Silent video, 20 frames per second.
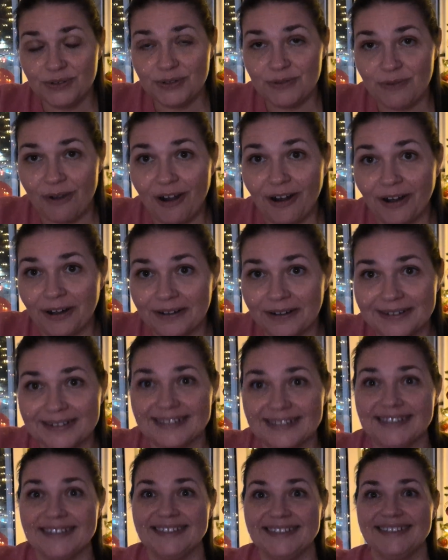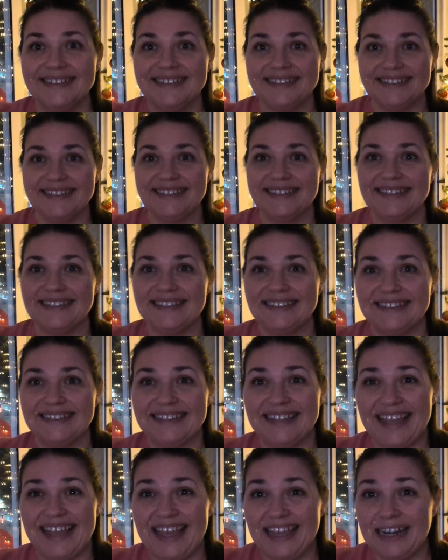you are.
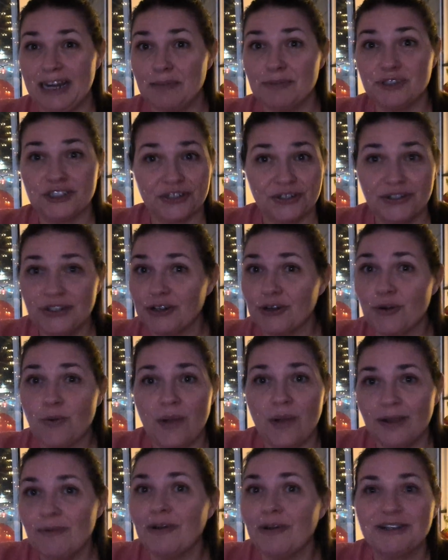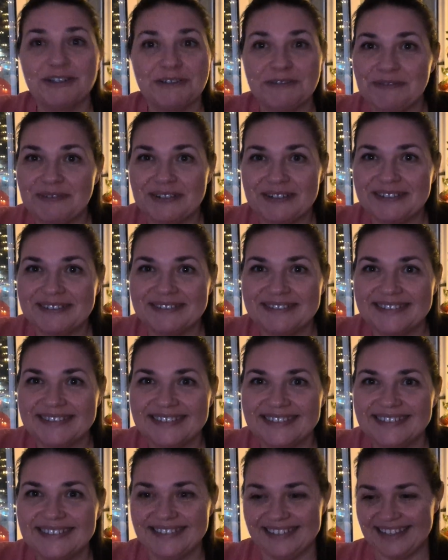And I'm sure you're quite wonderful.
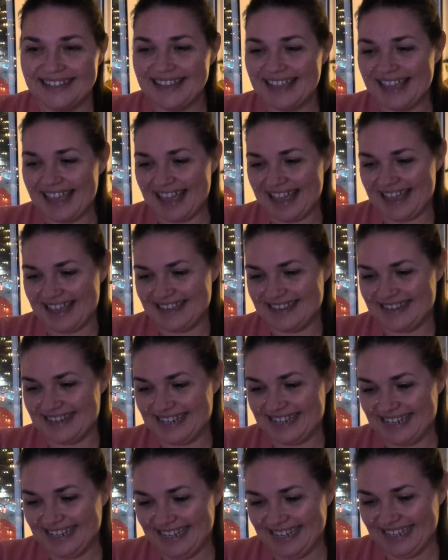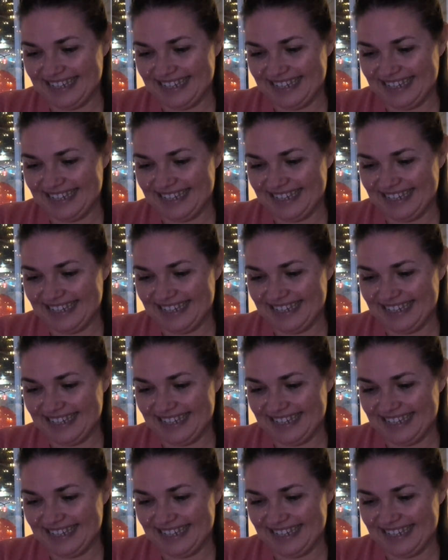And